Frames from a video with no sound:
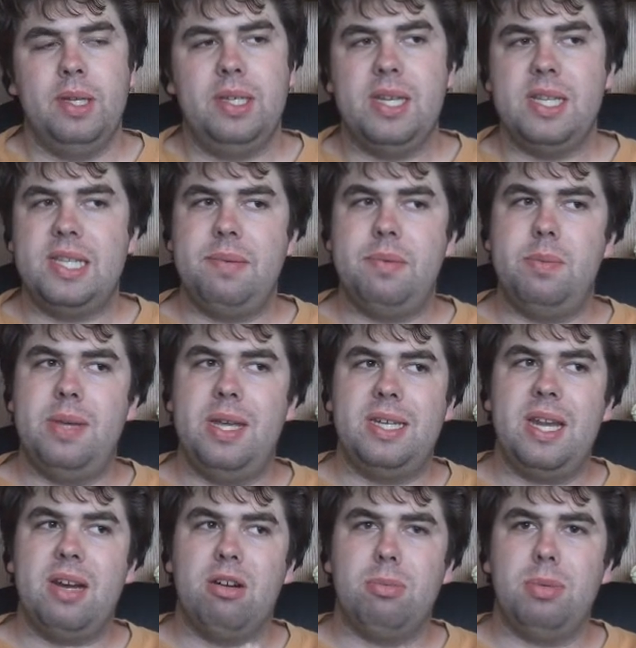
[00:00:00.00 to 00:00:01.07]
Didn't seem to be a
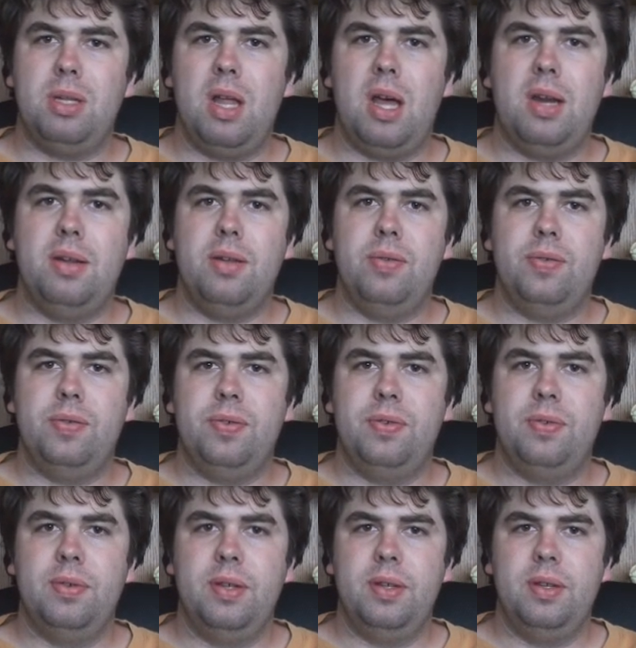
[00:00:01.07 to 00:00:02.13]
terrible lot
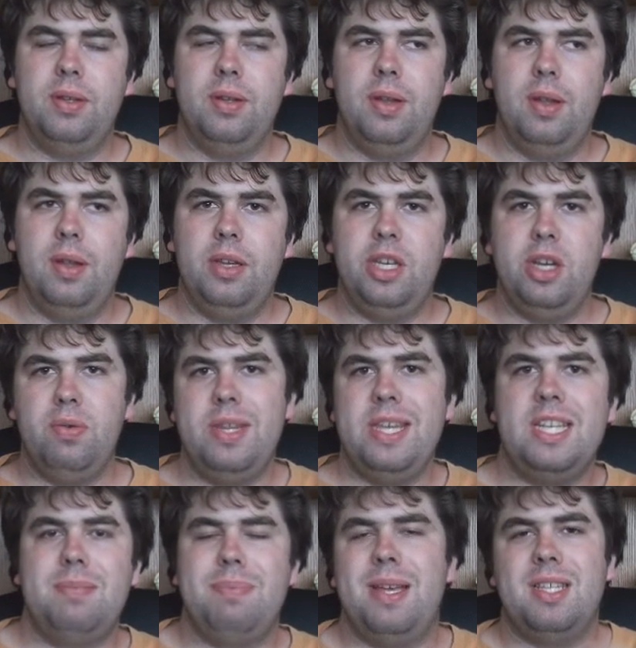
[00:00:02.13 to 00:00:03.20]
of
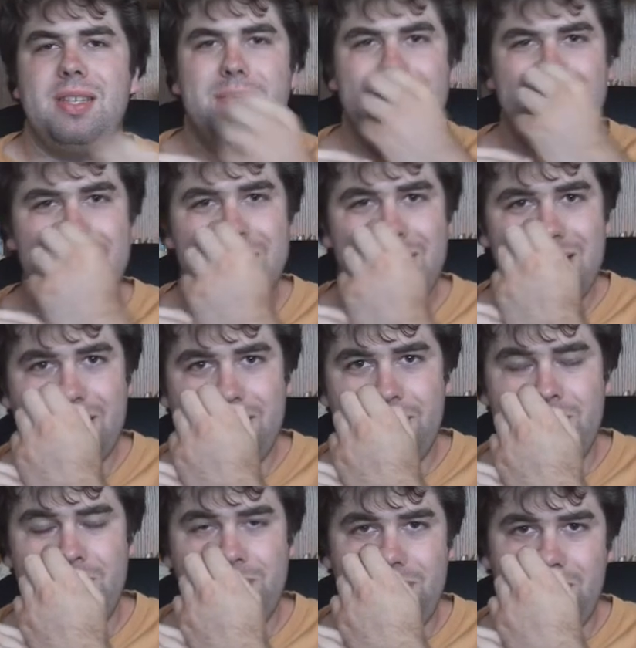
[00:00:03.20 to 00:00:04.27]
unique specimens, it
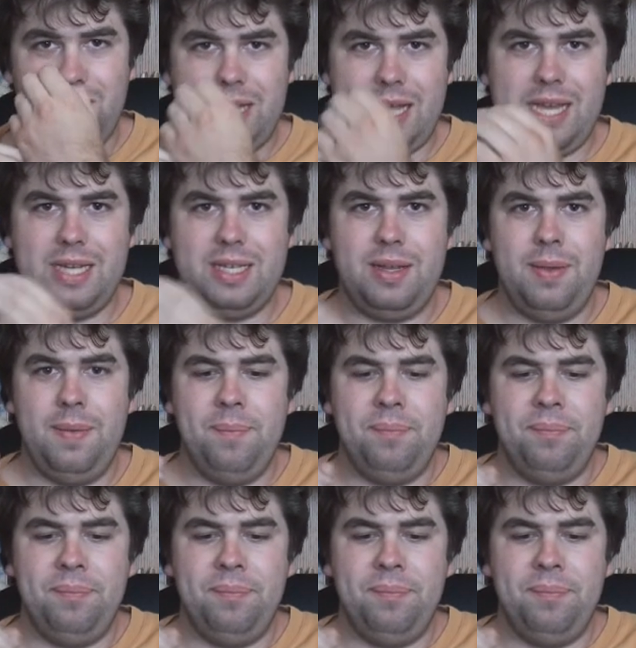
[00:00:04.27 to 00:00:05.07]
felt like.